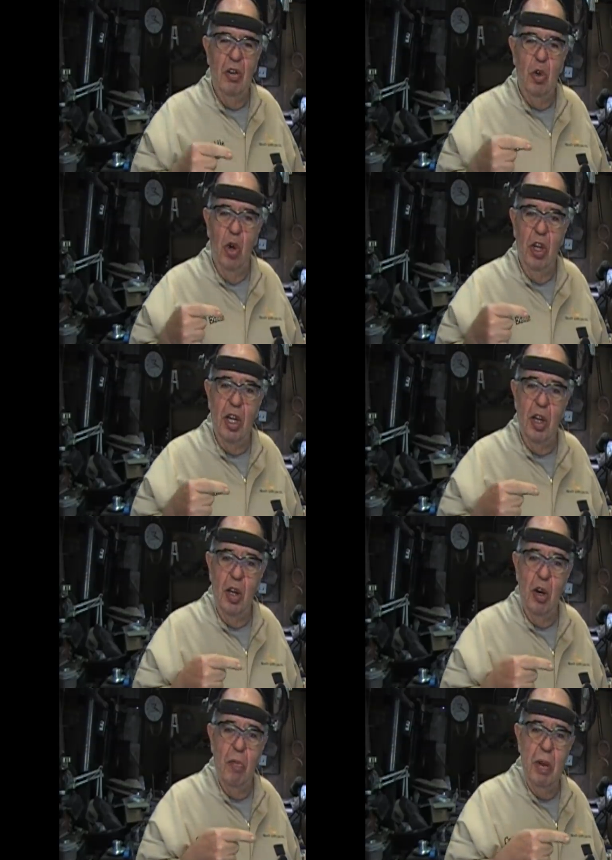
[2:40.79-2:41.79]
drilling a
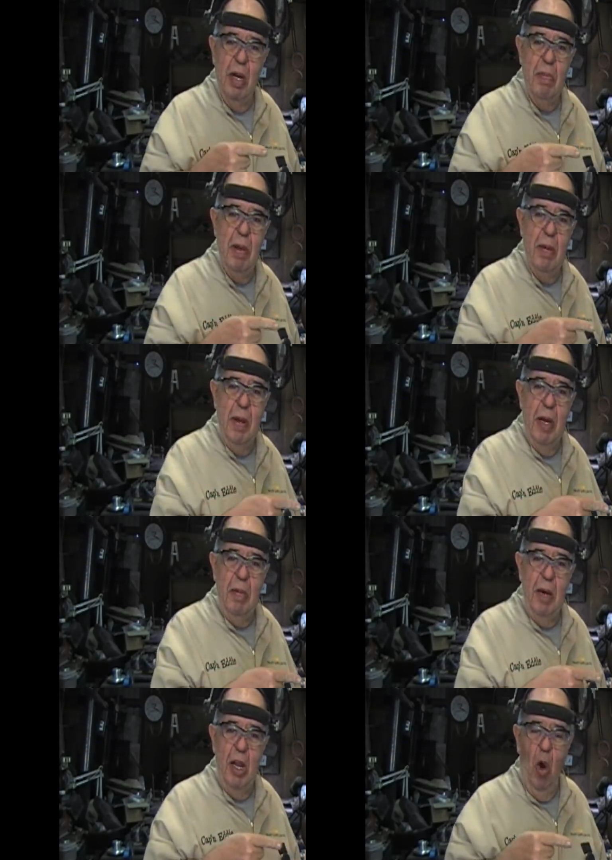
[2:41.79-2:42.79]
little
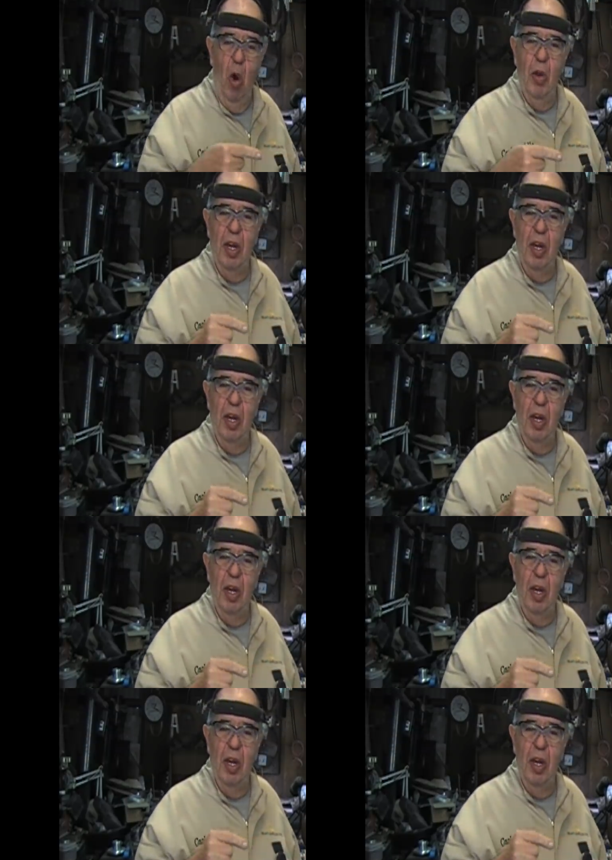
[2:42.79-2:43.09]
bitty hole